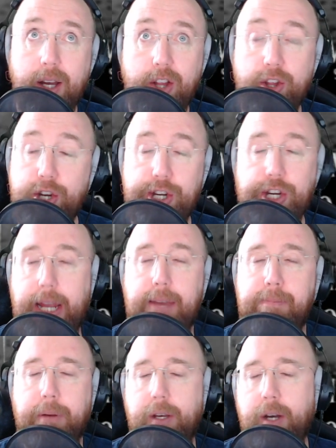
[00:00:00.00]
the
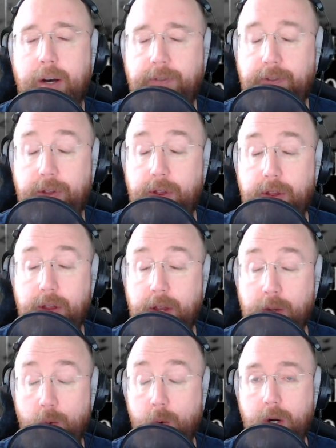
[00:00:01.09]
shape of
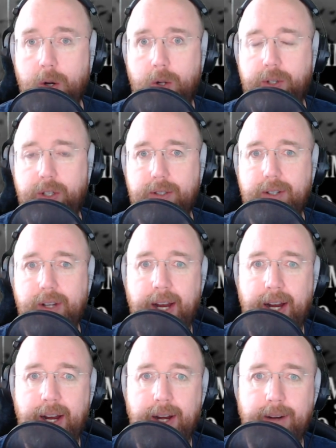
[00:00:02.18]
the world,
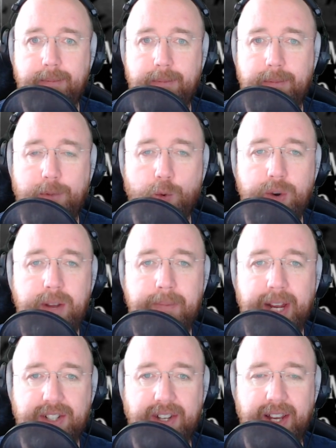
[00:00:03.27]
um,
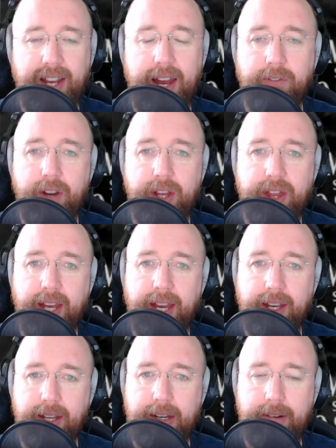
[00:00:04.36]
remixing
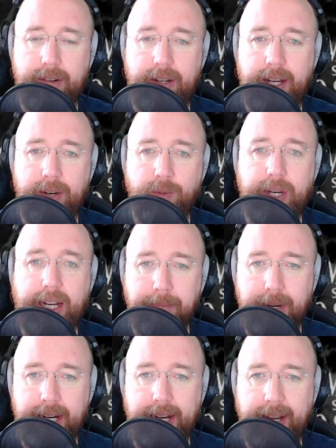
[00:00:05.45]
everything and and
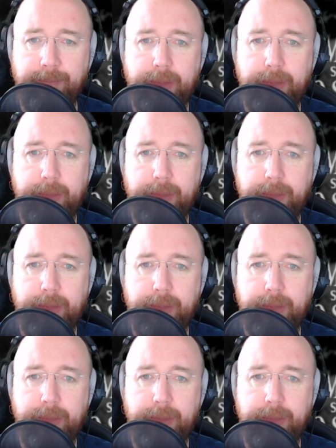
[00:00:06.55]
recombining.